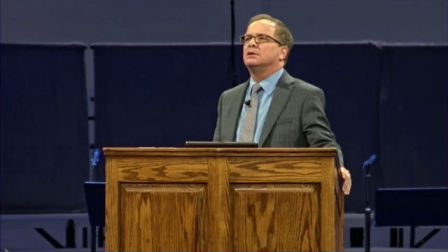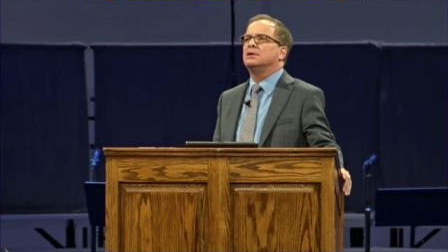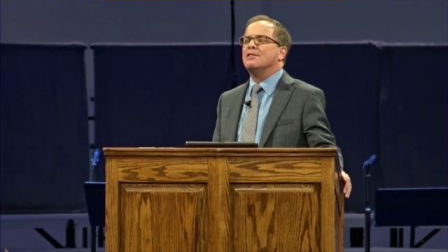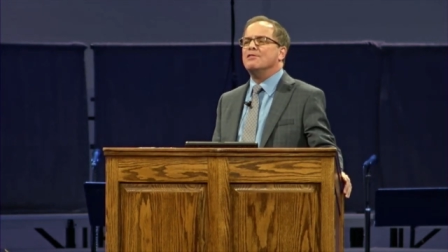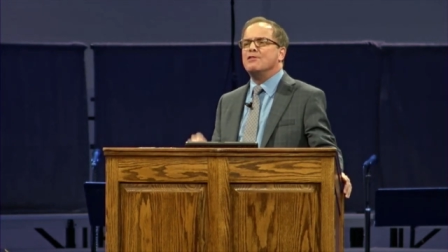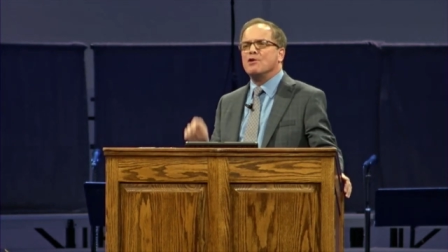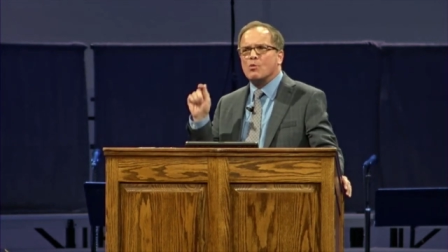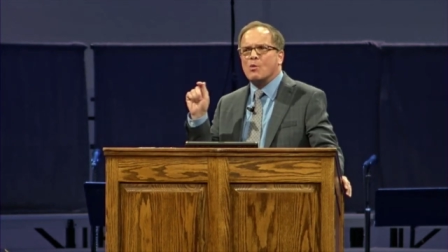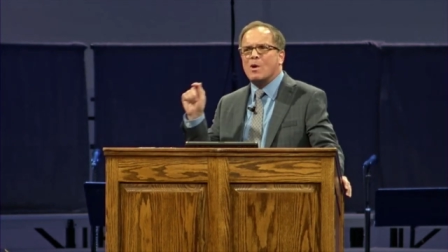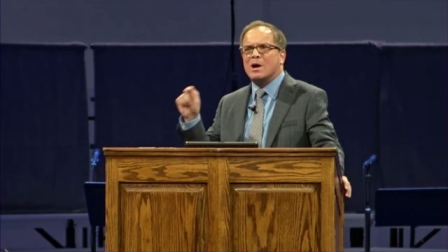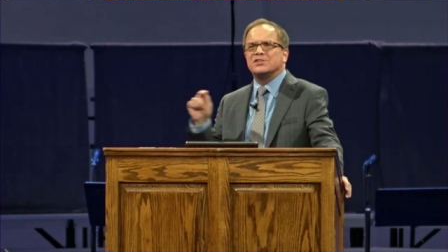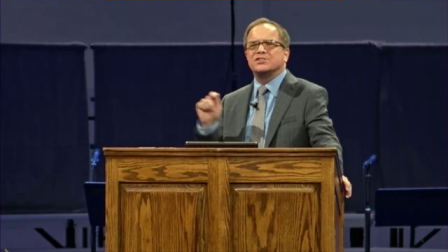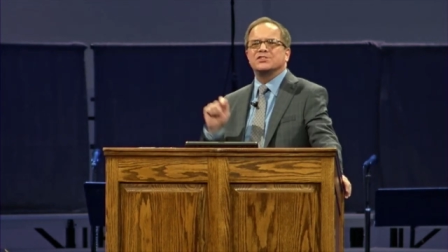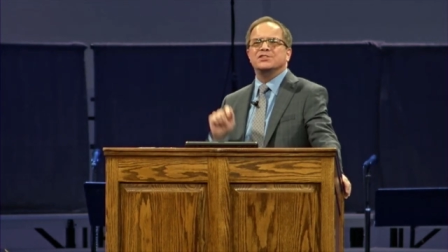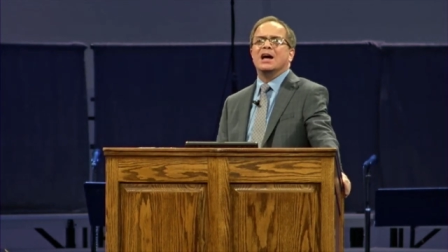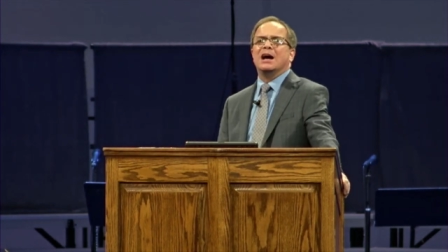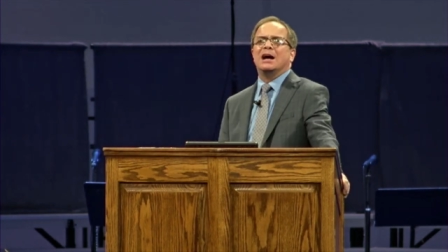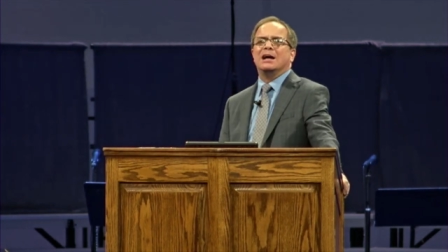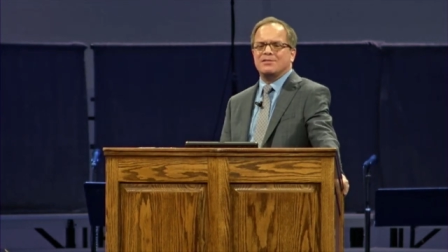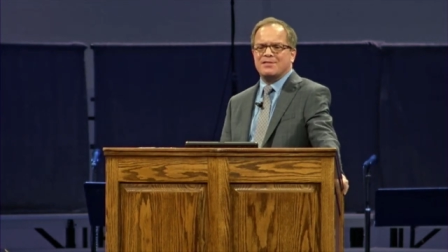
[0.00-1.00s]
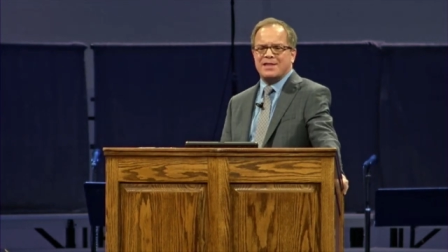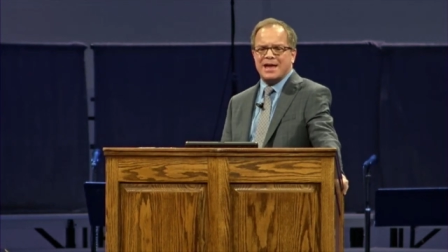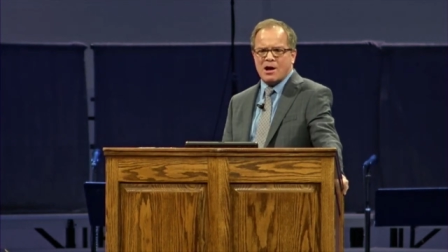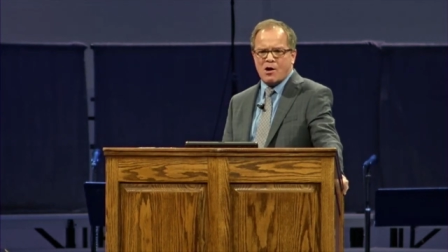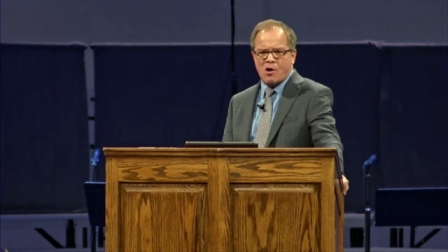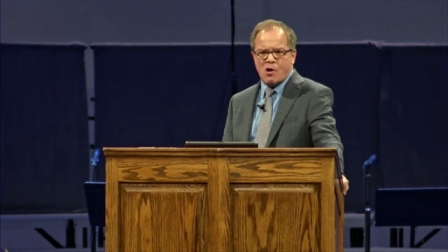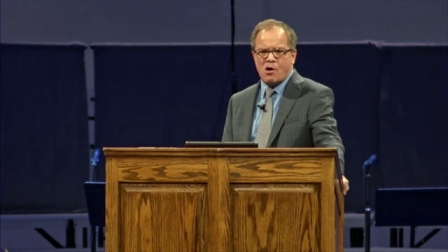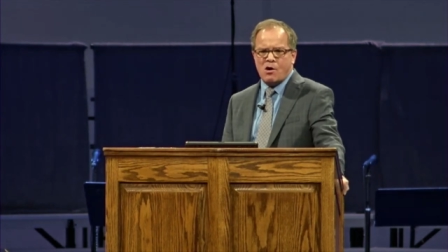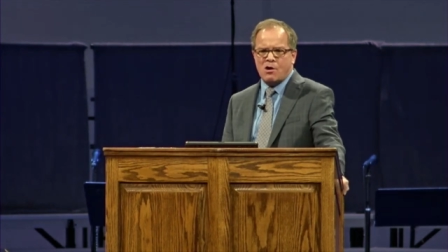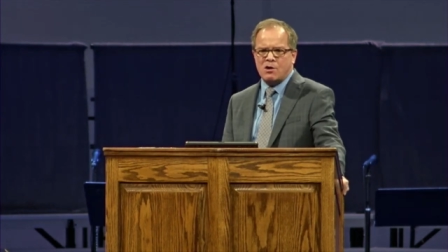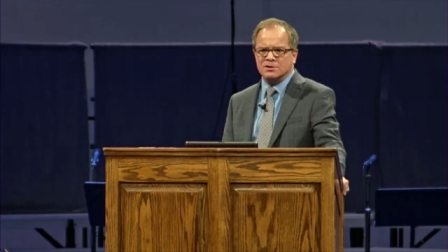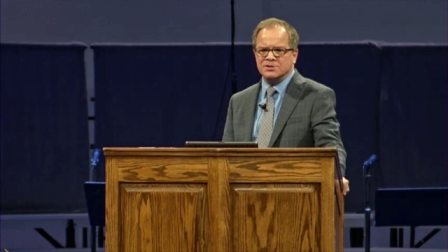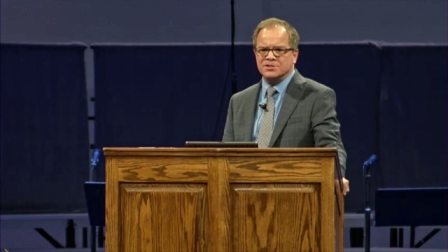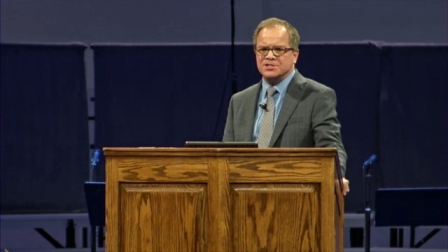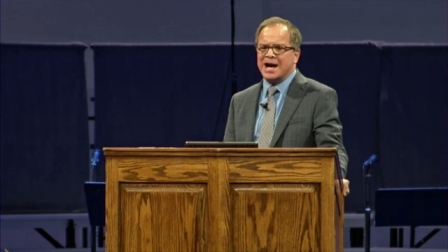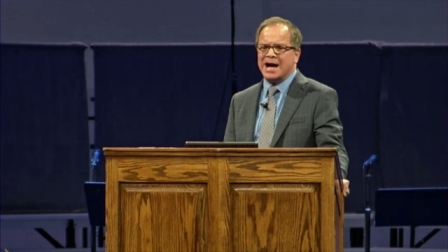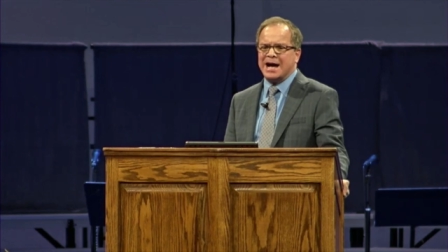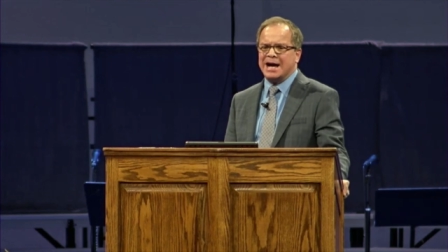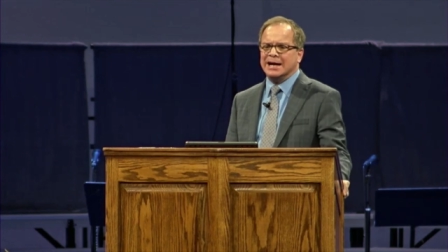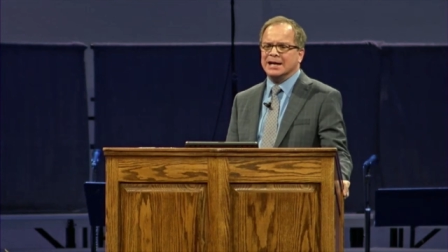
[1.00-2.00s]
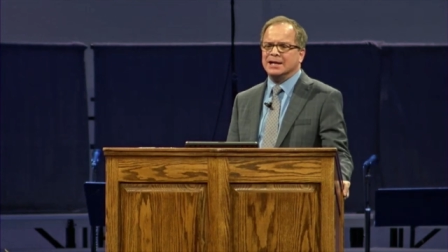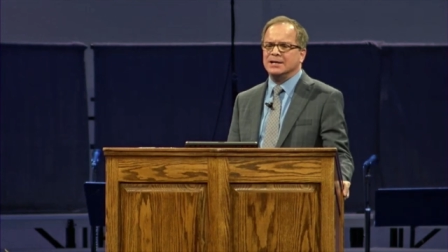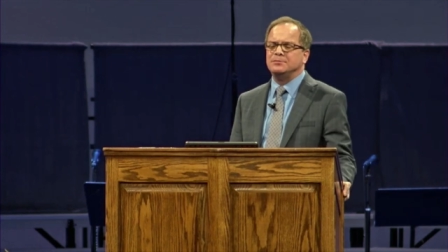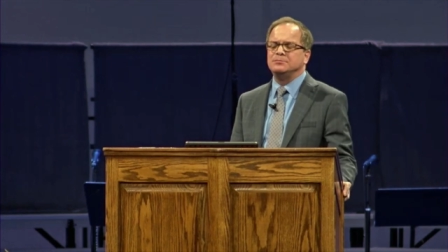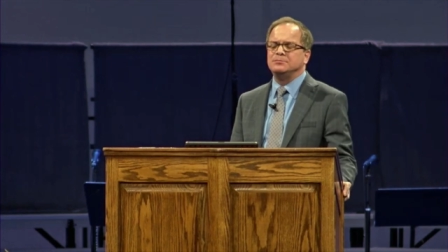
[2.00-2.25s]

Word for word: And there was not. They all died.